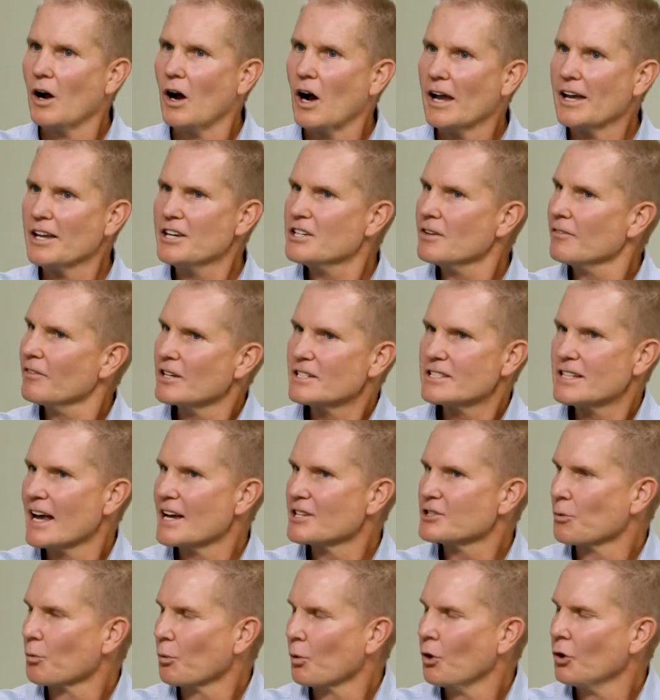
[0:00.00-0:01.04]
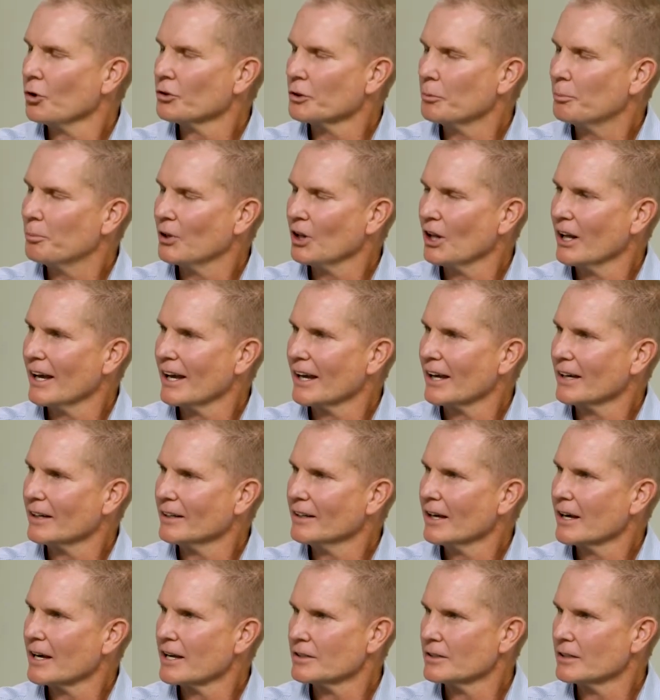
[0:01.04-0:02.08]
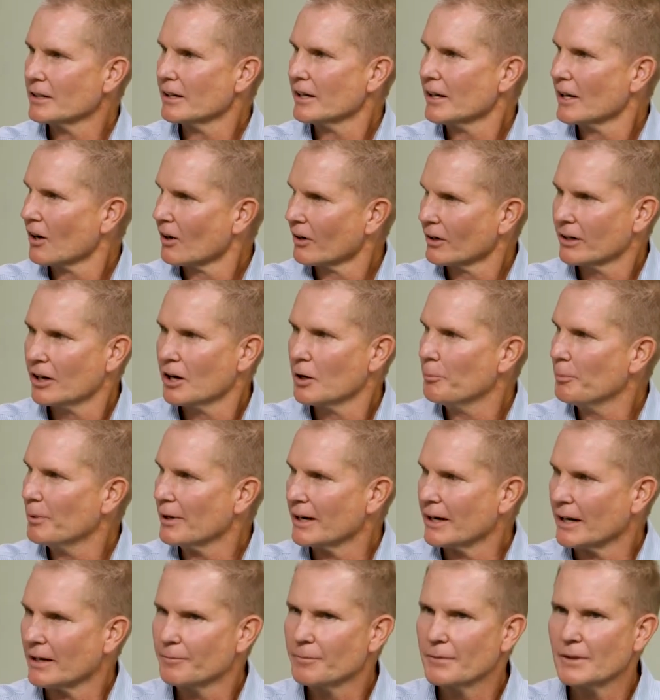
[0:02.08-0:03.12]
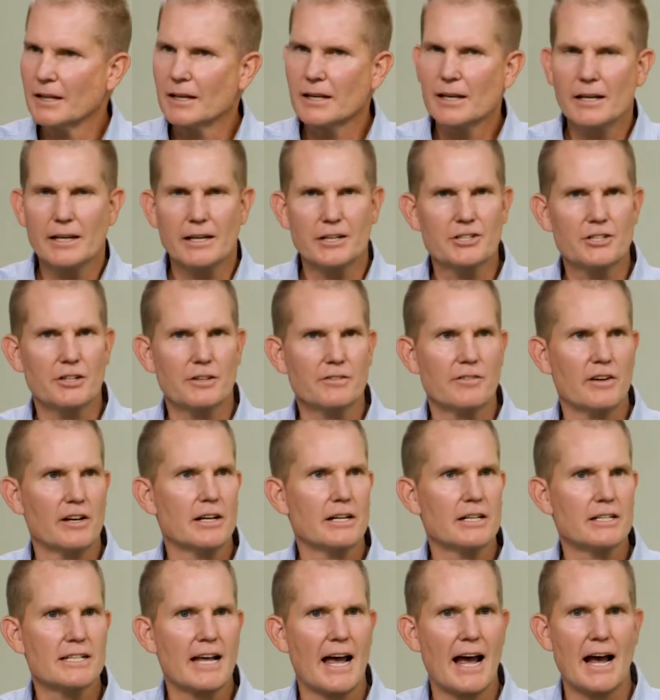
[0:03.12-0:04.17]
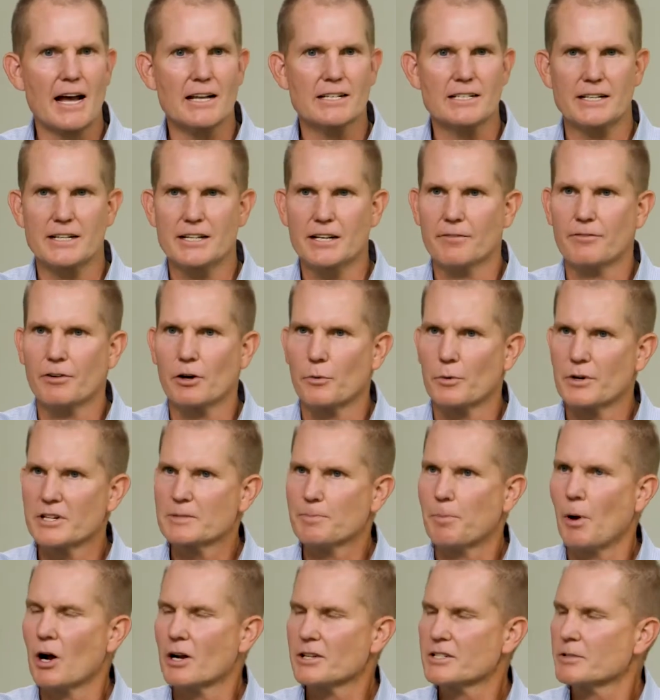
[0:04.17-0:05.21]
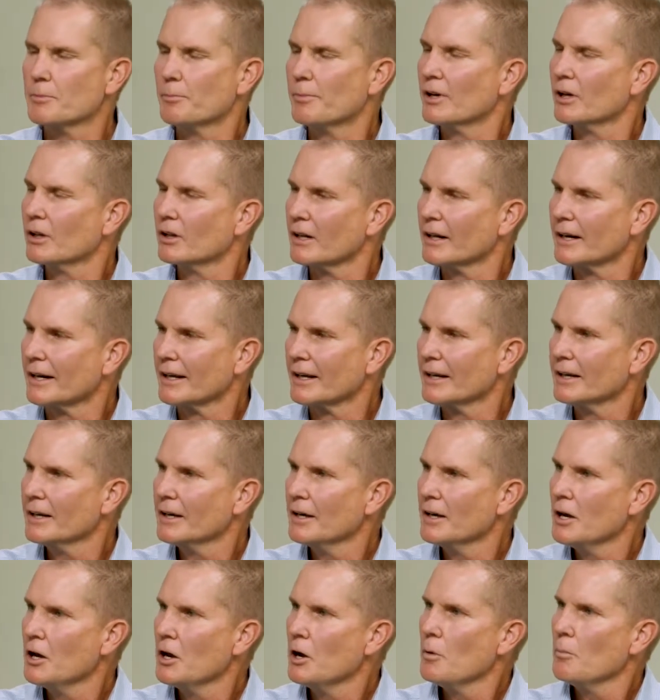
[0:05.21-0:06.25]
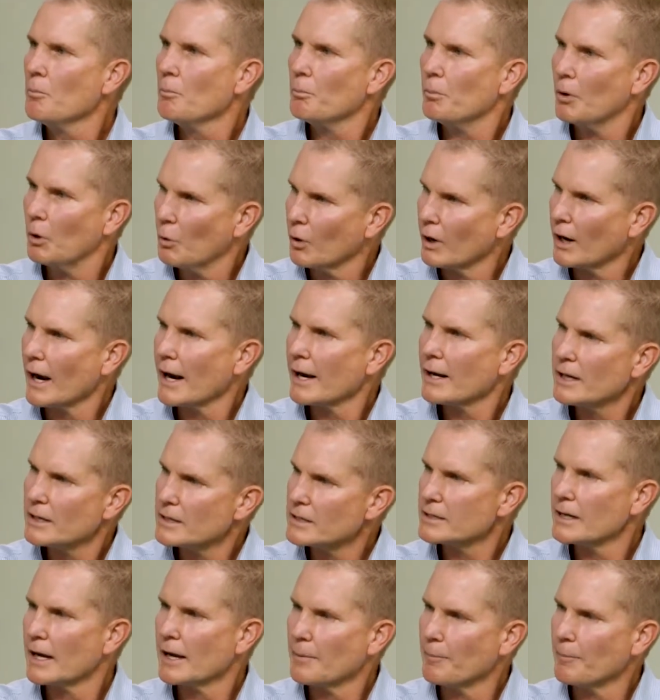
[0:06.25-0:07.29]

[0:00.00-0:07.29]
each of us has a role to play in our company. Each of us has a different responsibility. But what I could say,